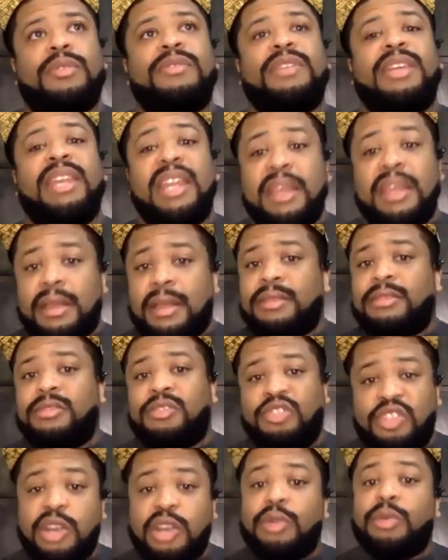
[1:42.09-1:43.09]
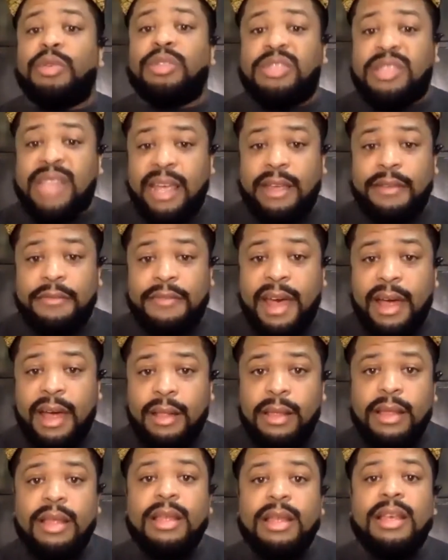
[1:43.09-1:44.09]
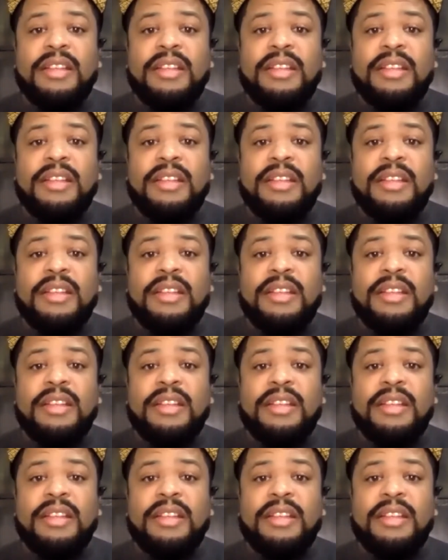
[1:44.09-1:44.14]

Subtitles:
of getting a general psych eval